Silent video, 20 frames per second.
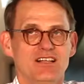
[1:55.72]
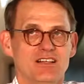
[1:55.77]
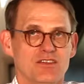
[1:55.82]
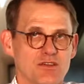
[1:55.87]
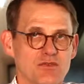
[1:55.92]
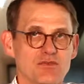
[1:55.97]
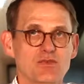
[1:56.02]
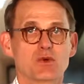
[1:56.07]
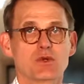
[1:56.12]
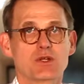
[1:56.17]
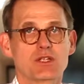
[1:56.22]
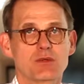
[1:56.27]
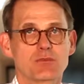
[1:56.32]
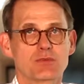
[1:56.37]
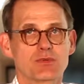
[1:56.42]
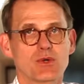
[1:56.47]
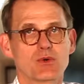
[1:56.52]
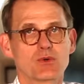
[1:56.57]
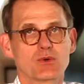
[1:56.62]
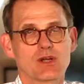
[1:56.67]
The 4D
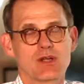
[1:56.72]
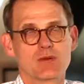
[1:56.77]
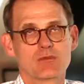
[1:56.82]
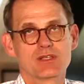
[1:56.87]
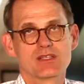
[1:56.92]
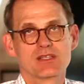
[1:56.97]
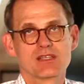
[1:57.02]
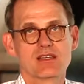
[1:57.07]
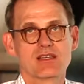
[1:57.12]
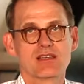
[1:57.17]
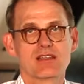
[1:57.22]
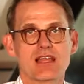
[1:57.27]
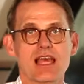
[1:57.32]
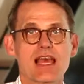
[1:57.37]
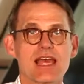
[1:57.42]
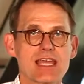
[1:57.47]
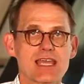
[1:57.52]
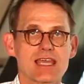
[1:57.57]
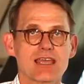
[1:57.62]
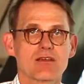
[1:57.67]
program is
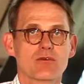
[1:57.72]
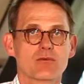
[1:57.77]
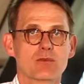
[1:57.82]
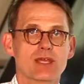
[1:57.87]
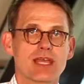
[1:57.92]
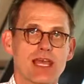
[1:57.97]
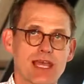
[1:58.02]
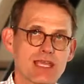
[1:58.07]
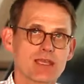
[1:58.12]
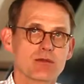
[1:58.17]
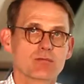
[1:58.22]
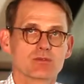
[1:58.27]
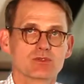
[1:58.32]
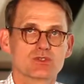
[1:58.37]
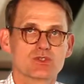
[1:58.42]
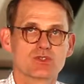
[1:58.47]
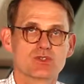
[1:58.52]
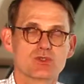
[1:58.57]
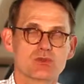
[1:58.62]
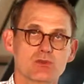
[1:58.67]
we aim
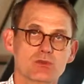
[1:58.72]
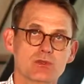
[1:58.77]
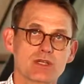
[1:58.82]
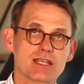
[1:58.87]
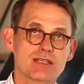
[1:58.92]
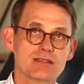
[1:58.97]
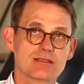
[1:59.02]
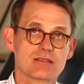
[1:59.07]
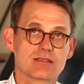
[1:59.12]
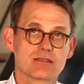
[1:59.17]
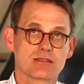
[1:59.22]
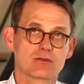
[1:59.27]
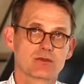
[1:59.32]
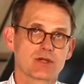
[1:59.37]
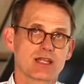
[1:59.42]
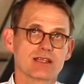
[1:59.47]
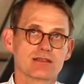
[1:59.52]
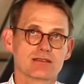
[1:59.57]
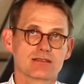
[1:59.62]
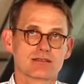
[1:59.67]
to
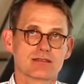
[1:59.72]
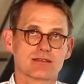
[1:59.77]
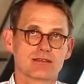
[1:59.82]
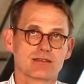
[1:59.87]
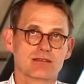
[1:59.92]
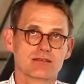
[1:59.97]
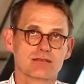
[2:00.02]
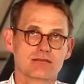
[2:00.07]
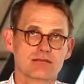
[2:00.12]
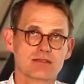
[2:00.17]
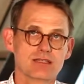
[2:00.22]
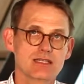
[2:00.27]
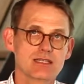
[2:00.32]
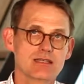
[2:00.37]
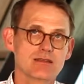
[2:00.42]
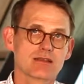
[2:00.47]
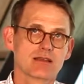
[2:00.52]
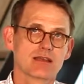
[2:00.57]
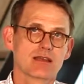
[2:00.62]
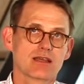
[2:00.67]
integrate
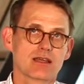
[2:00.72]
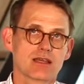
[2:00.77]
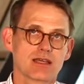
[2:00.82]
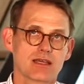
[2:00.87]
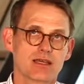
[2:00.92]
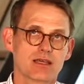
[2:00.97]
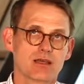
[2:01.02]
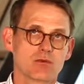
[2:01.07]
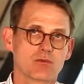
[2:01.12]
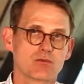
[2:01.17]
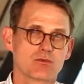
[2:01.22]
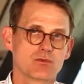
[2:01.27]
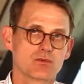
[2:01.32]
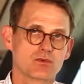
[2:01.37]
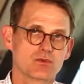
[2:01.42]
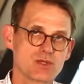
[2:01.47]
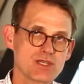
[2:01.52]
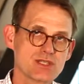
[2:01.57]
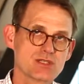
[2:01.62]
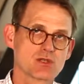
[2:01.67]
the
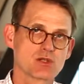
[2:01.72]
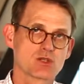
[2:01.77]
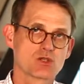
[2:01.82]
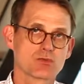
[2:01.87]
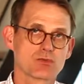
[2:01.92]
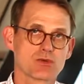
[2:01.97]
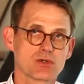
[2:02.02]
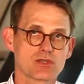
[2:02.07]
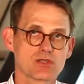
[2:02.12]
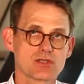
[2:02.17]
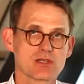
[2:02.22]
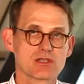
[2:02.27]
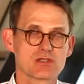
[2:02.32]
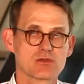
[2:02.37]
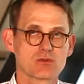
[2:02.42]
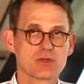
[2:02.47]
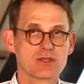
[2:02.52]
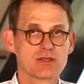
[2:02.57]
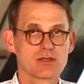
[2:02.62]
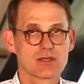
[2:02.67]
research
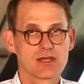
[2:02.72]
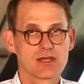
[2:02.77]
process with the